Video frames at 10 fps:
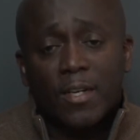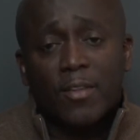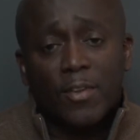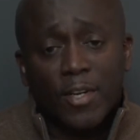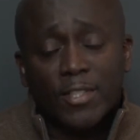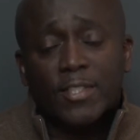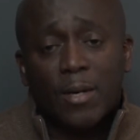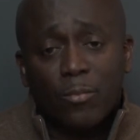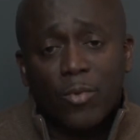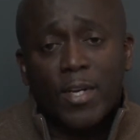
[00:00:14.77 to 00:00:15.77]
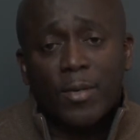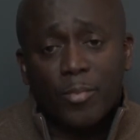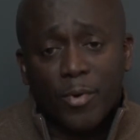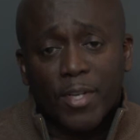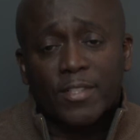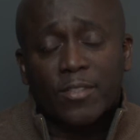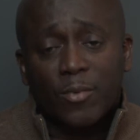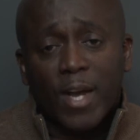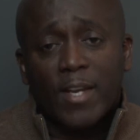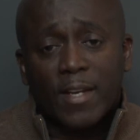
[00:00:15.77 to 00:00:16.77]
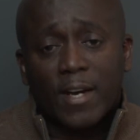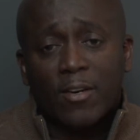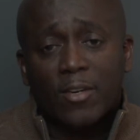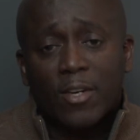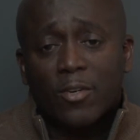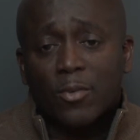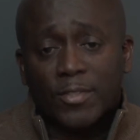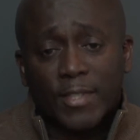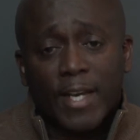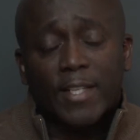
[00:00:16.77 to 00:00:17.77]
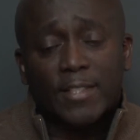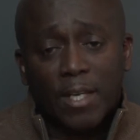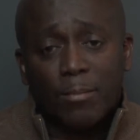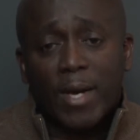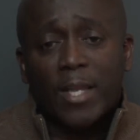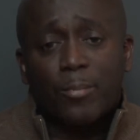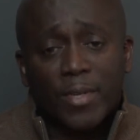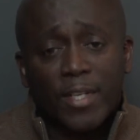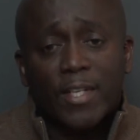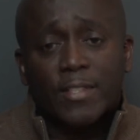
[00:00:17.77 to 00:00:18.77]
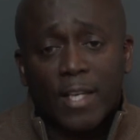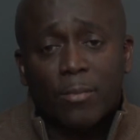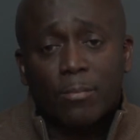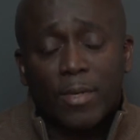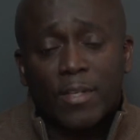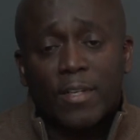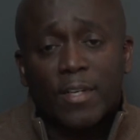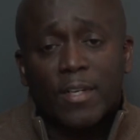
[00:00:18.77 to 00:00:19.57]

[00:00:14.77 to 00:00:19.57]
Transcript: And there's someone in prison right now who is saying, somebody please help me.